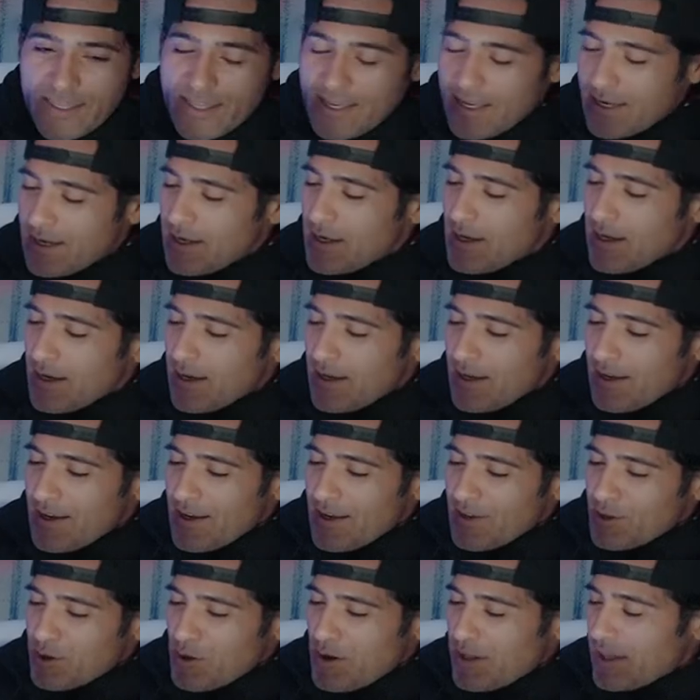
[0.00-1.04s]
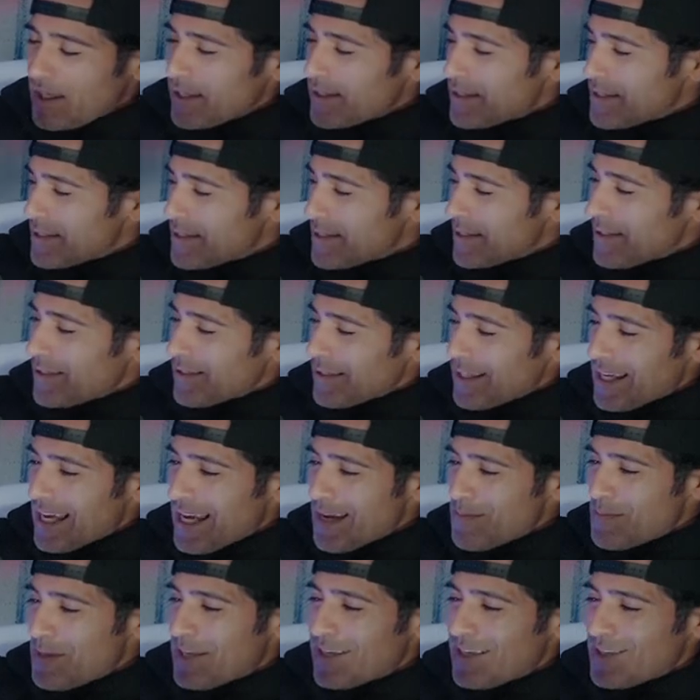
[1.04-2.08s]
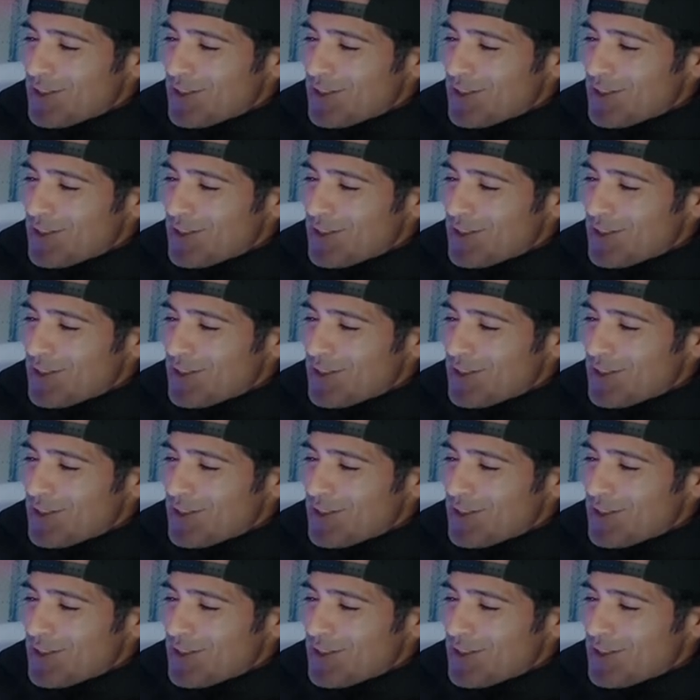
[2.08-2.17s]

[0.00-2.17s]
and then so I think Silk came in